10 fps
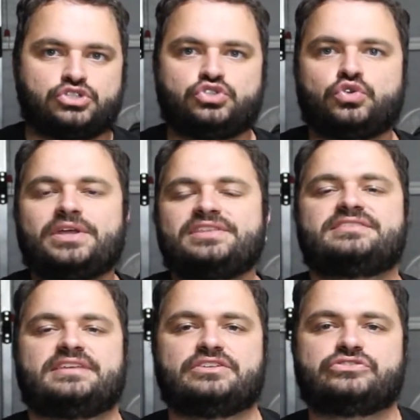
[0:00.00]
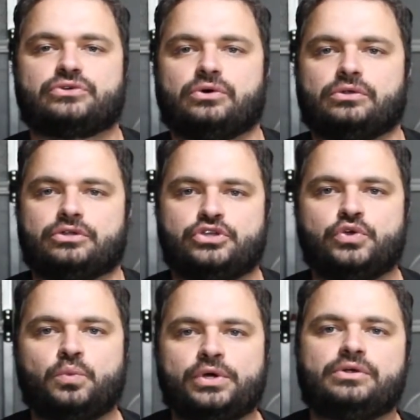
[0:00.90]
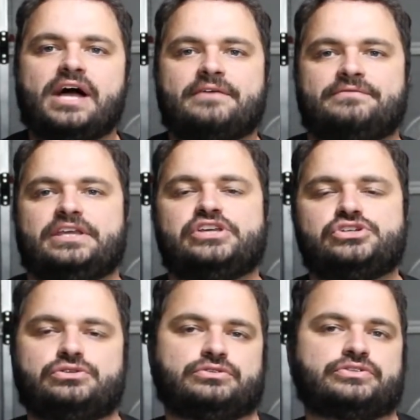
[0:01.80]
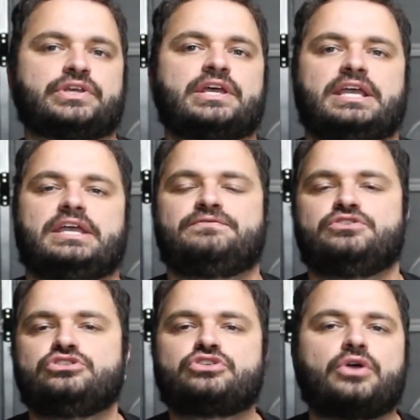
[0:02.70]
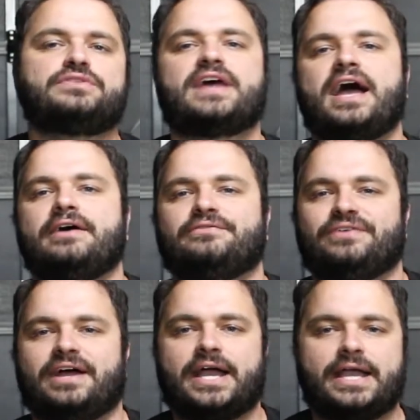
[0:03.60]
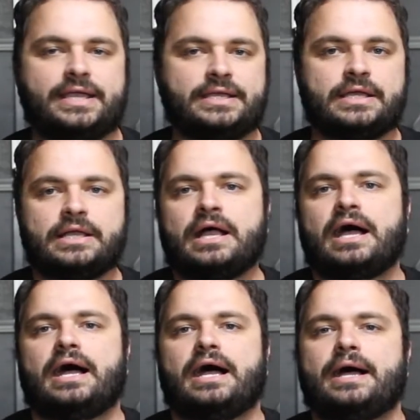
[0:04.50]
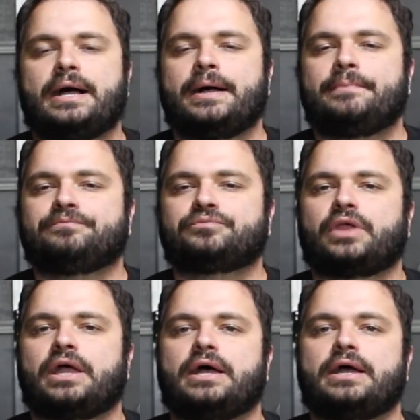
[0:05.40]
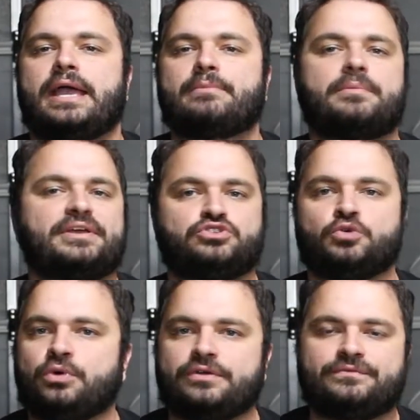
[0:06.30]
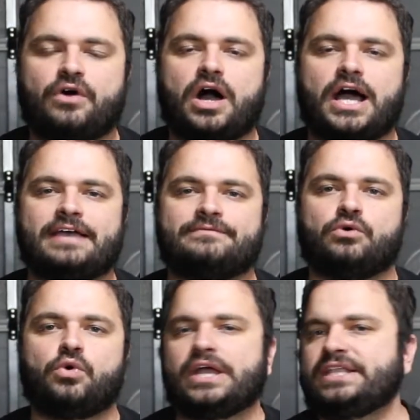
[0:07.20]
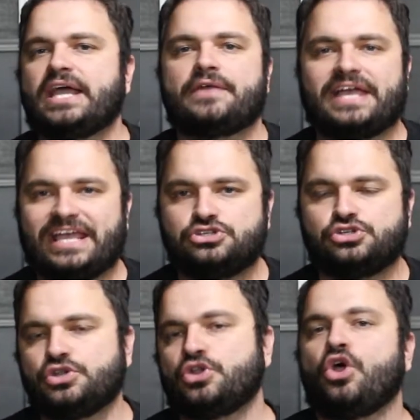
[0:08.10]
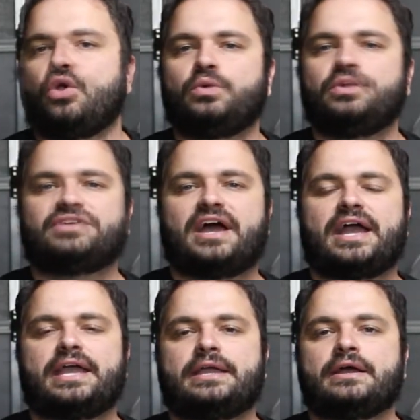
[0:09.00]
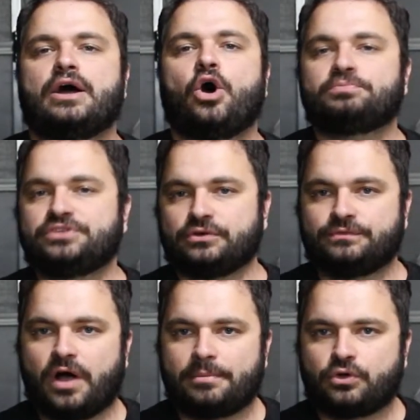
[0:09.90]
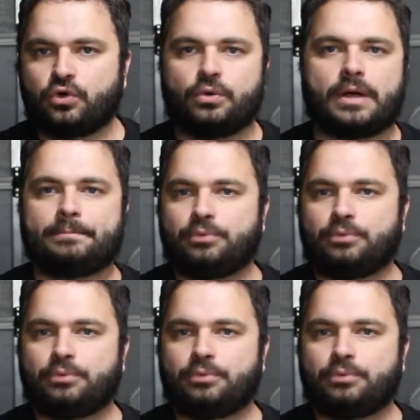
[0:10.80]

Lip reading: doing this install, you will have issues if you don't have a MIB 2.5 or any other head unit with a optical fiber port